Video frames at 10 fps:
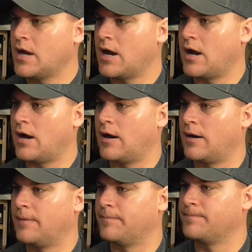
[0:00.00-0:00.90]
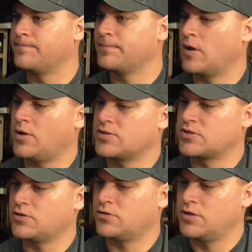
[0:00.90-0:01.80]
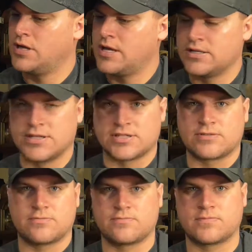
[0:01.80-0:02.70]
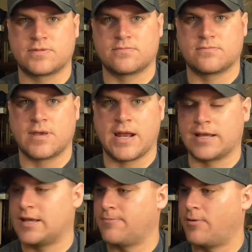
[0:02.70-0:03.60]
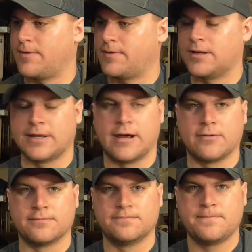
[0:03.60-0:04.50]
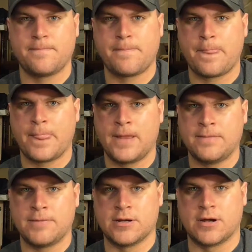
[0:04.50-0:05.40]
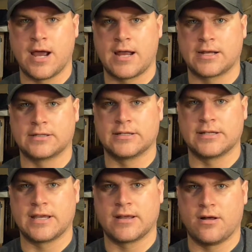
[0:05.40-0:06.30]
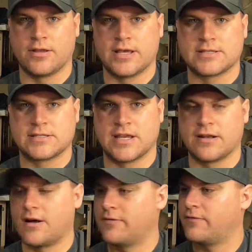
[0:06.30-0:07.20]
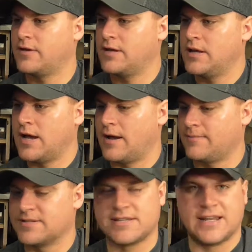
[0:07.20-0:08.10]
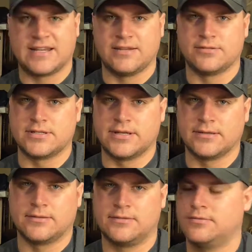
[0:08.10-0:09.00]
Also, just got to keep wiping it down periodically to get all that scent off. It's not a huge deal.